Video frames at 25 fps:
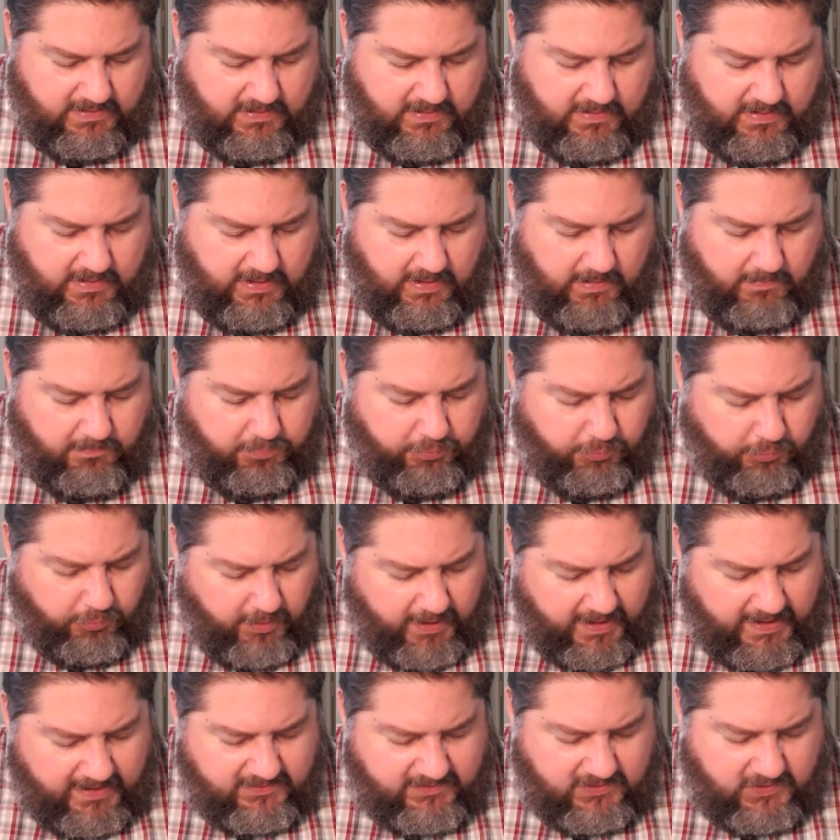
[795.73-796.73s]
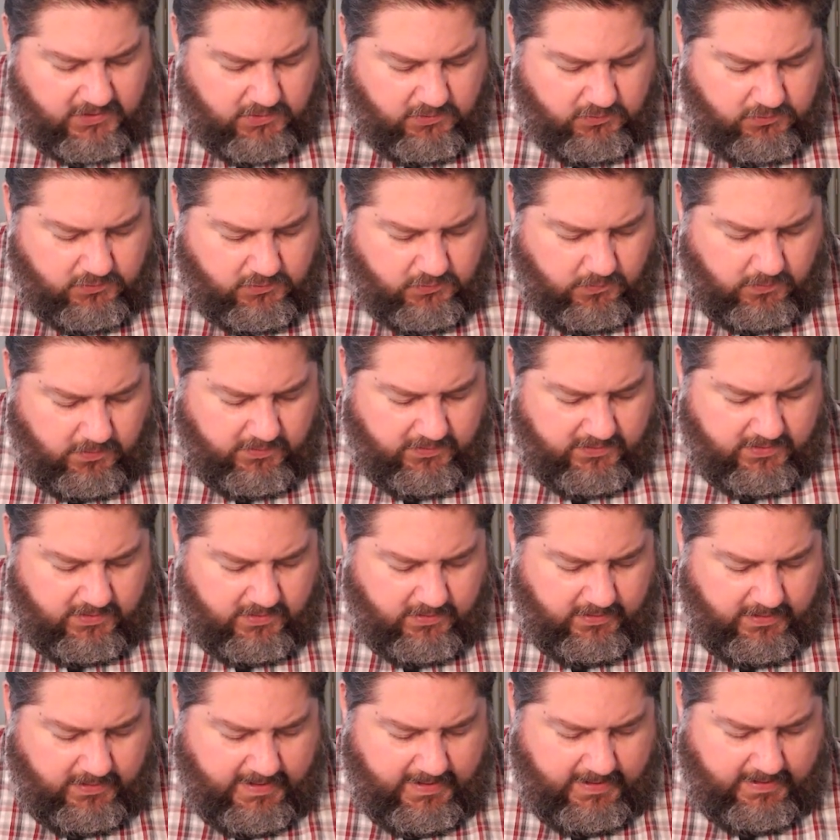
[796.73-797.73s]
and pray to you toward their
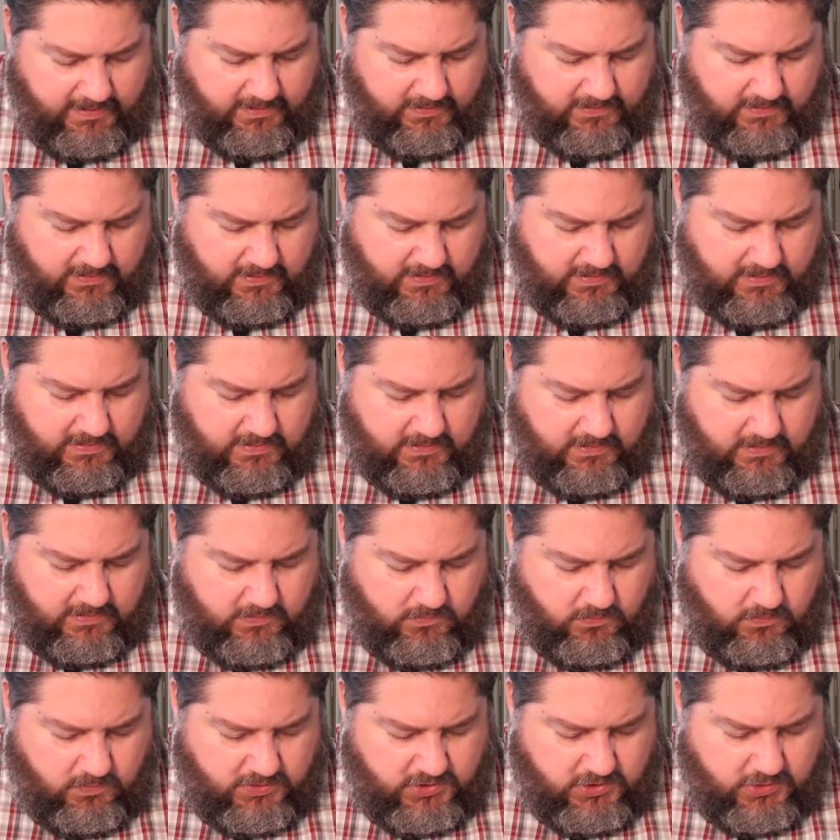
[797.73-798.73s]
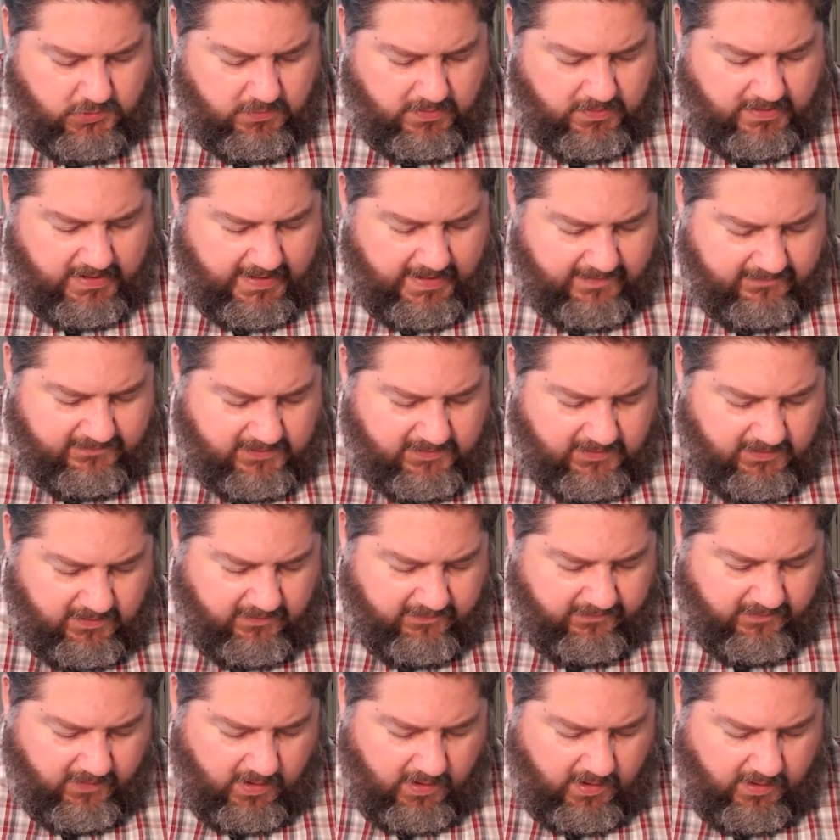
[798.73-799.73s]
land, which you gave to their
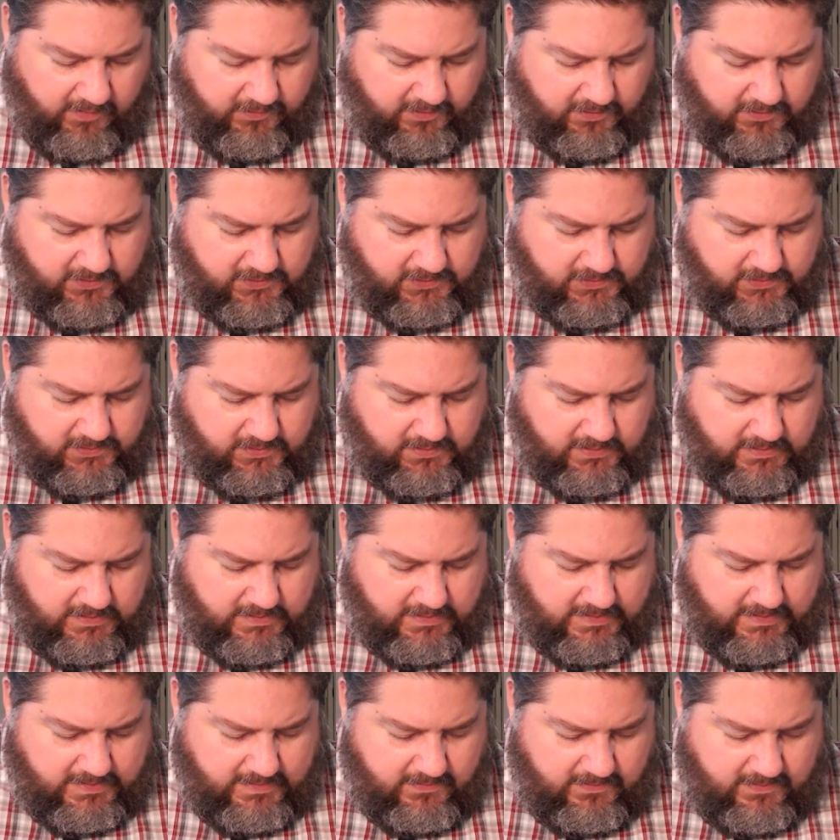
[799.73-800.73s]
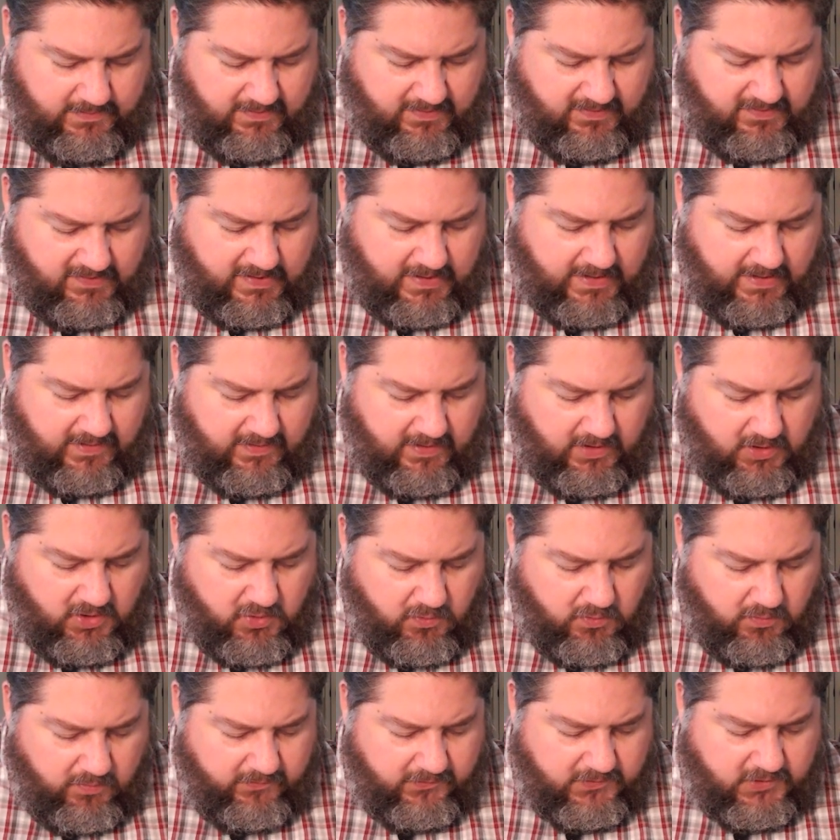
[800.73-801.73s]
fathers, the city that
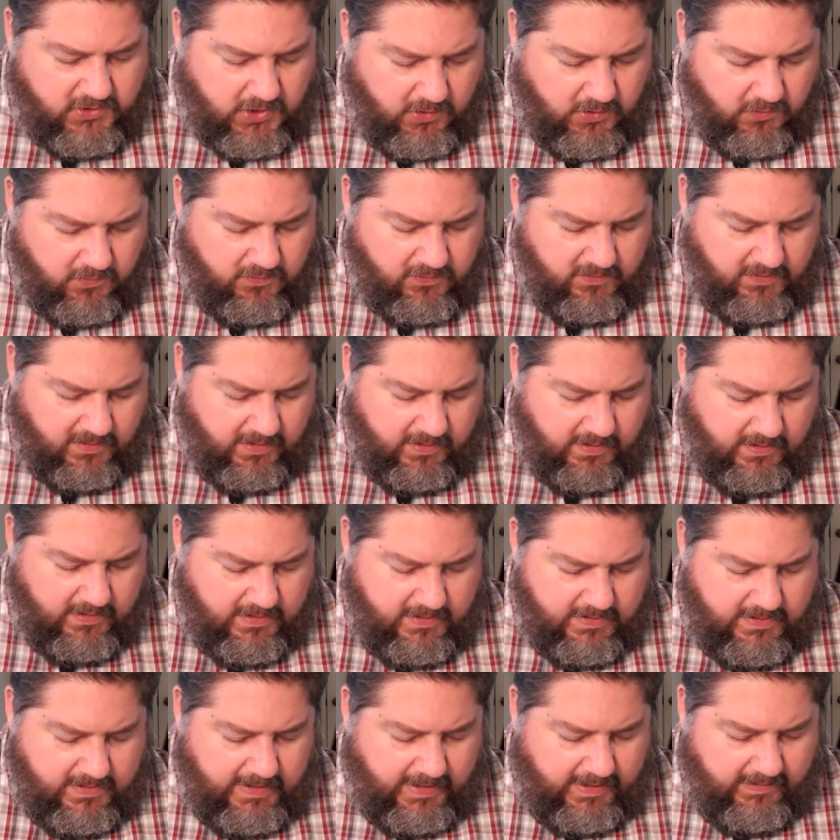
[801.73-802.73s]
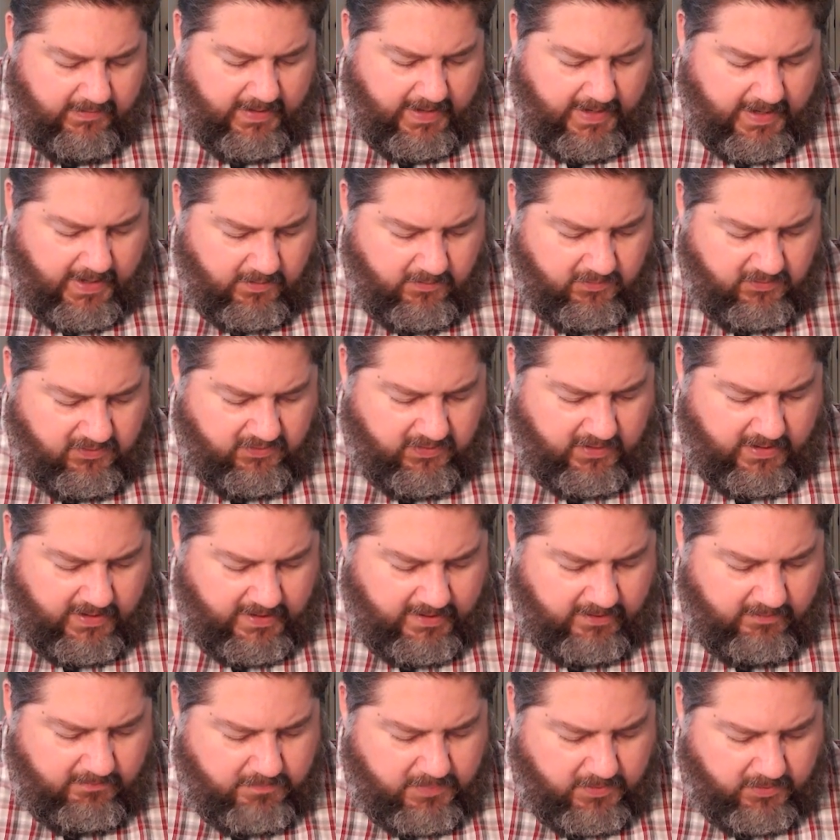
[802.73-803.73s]
you have chosen, and the house that I
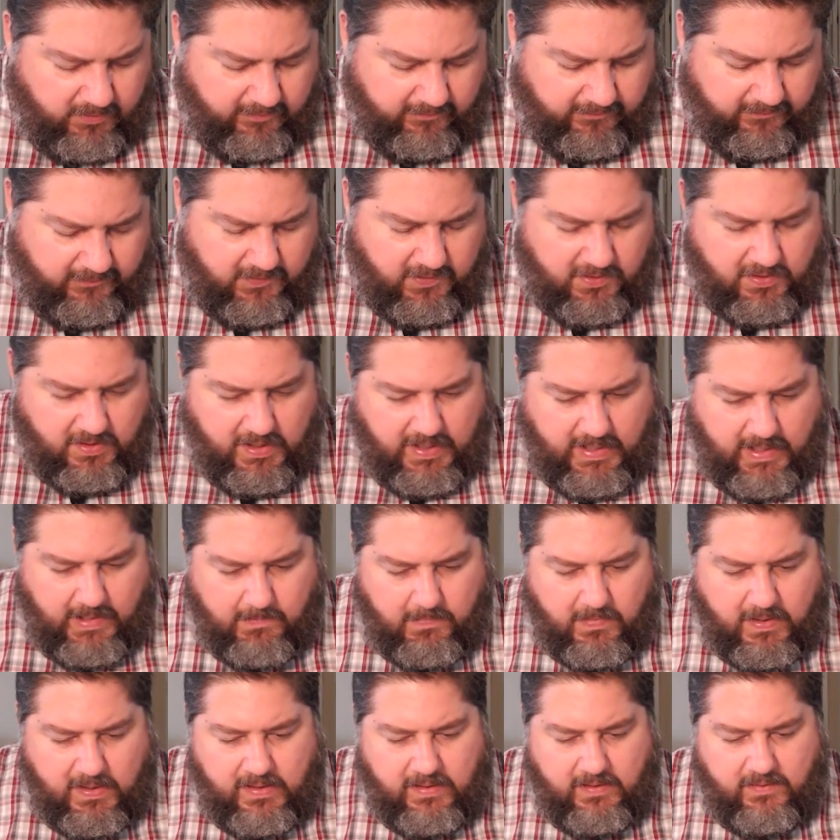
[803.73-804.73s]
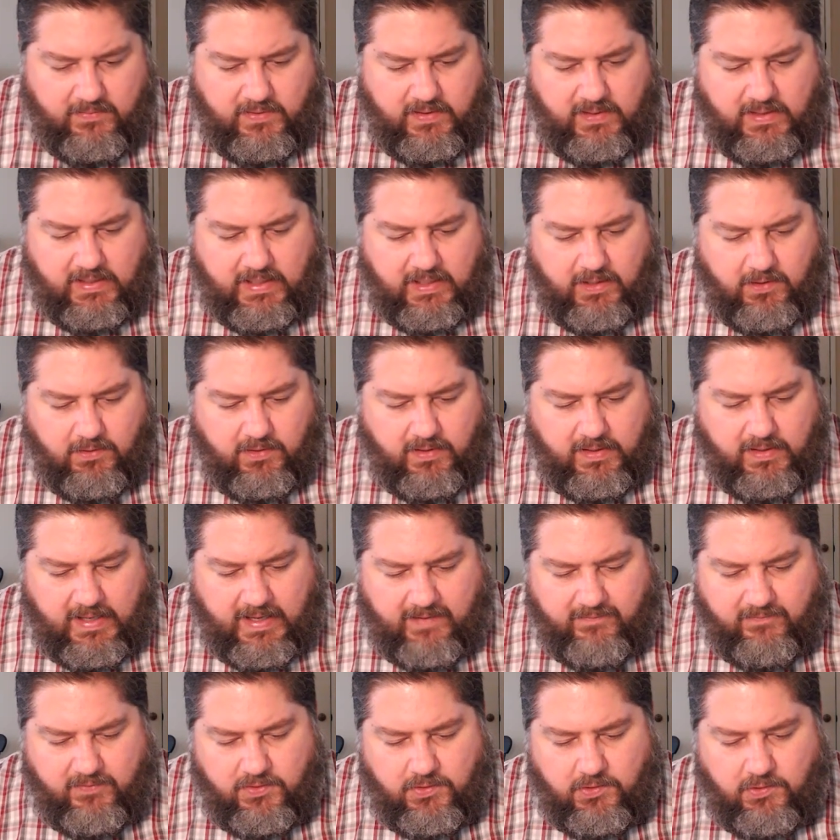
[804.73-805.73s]
have built for your name, then hear in
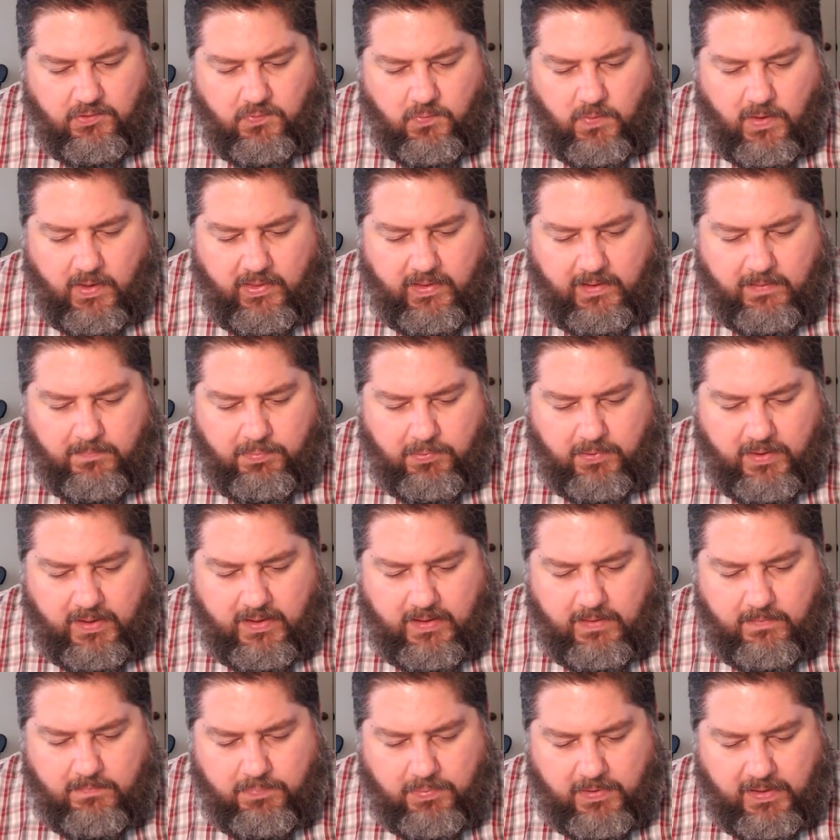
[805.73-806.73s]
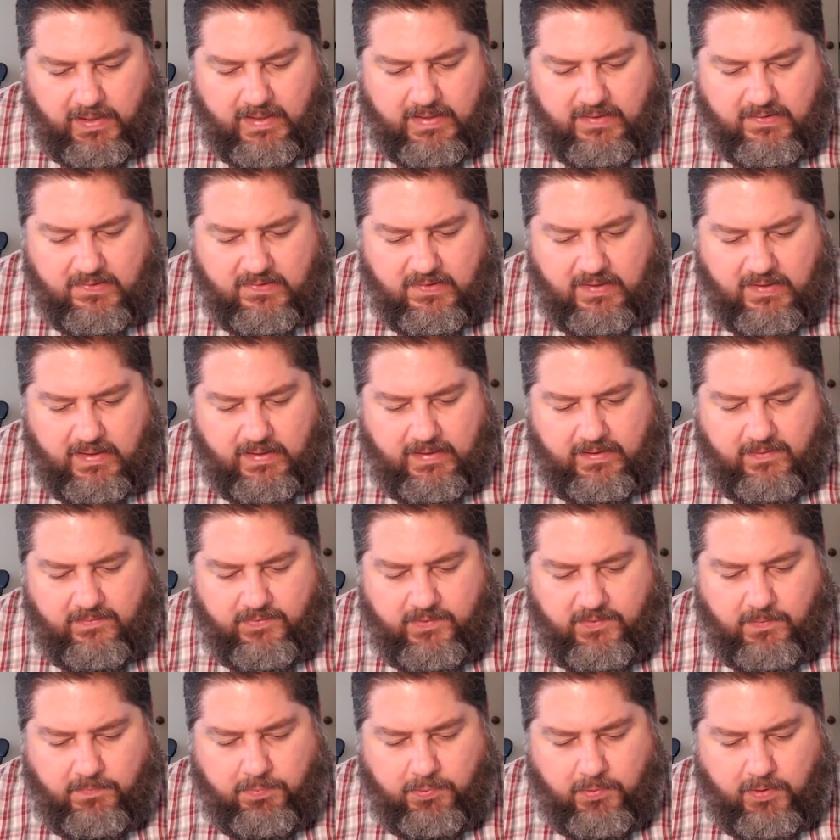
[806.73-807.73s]
heaven your dwelling place,
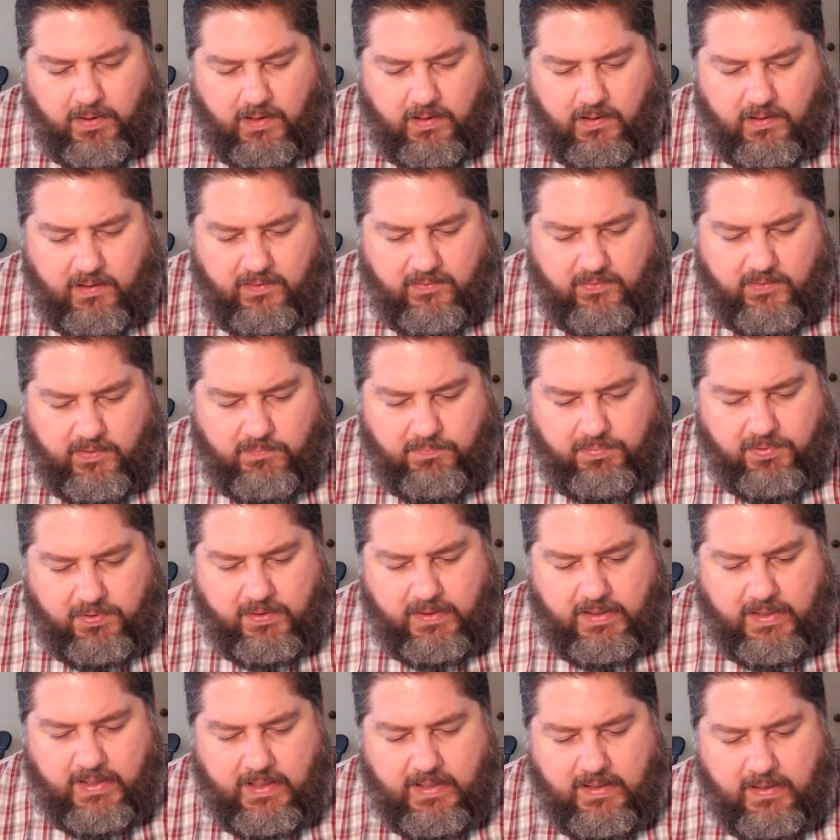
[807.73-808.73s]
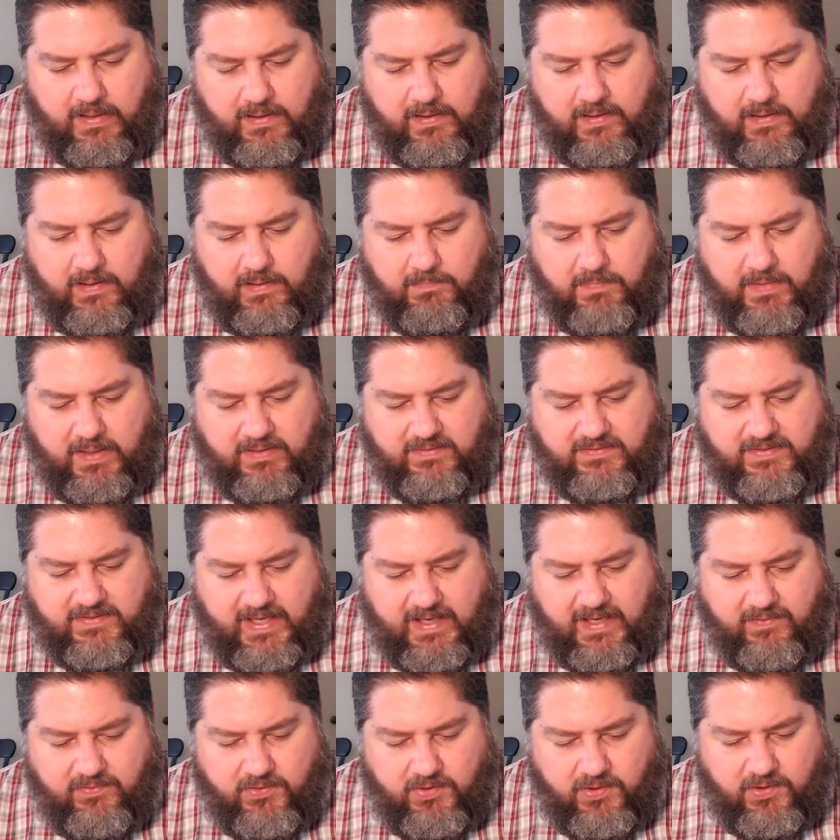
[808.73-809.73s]
their prayer and their plea, and
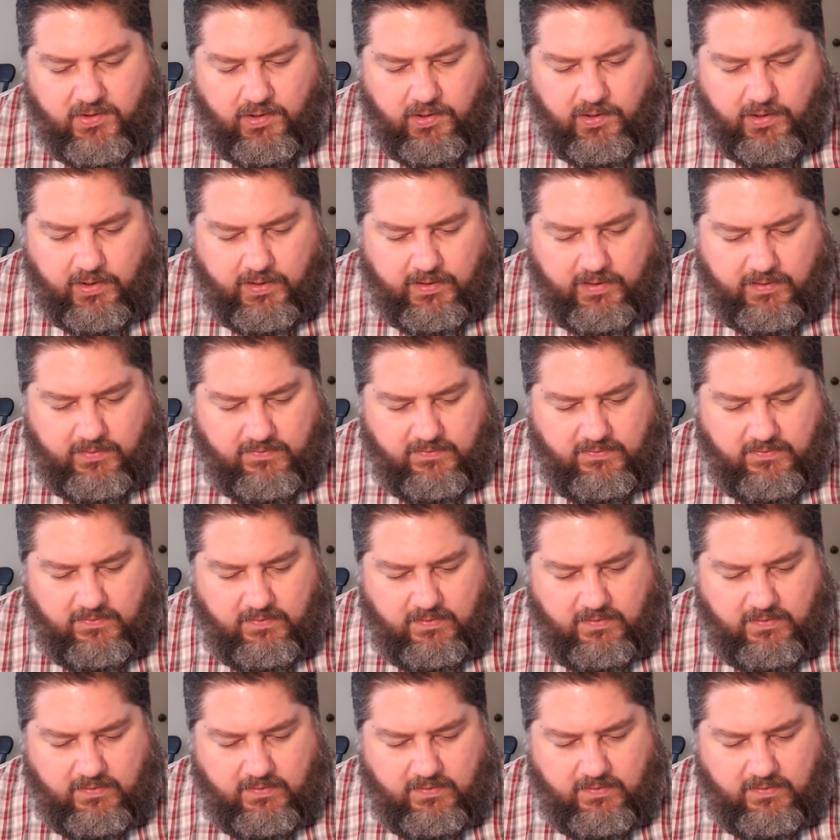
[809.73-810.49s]
maintain their cause.